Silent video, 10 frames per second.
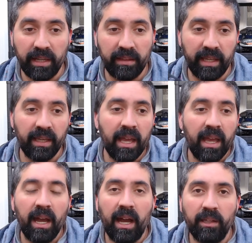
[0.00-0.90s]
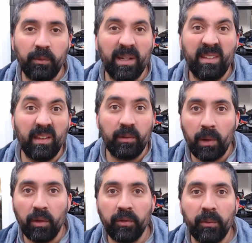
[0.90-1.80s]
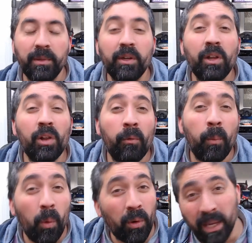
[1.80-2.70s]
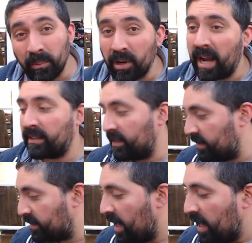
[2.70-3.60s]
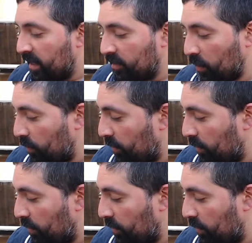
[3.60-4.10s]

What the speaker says: thing, 26 miles. So I've been doing a lot of walking practice. So